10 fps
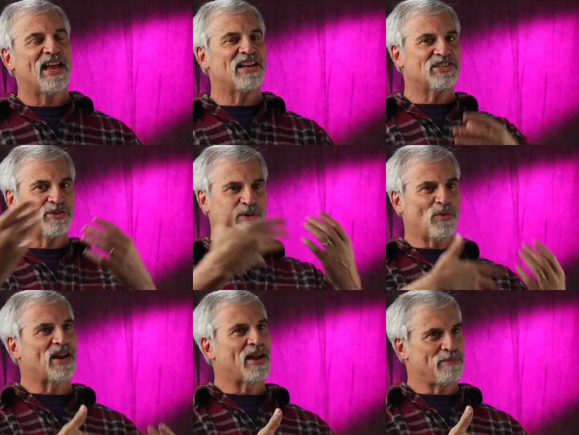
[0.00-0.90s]
and so that
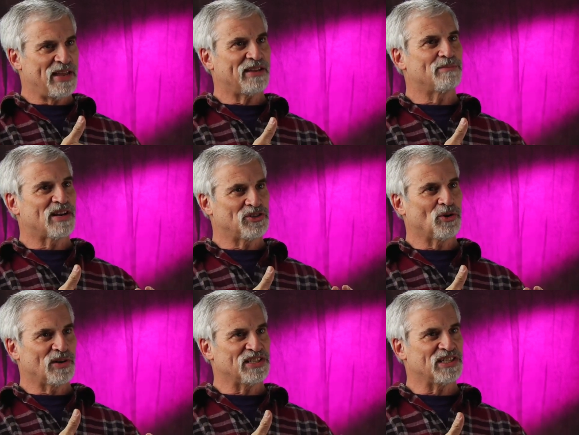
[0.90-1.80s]
when I make my
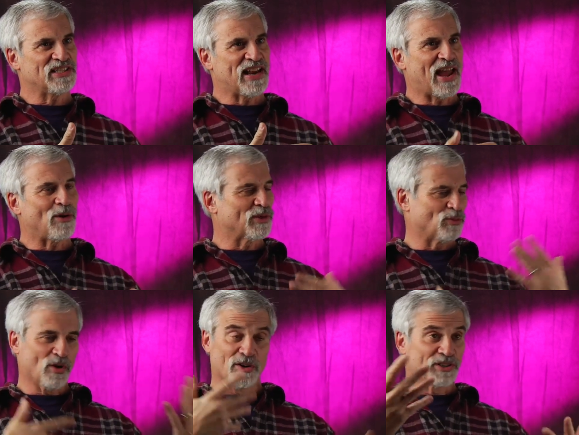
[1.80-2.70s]
choices now
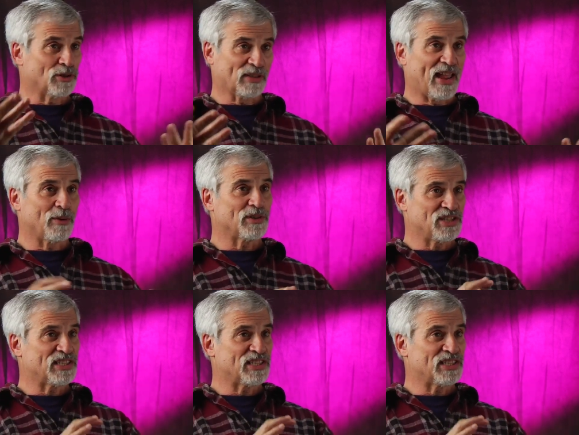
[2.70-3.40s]
with words or language,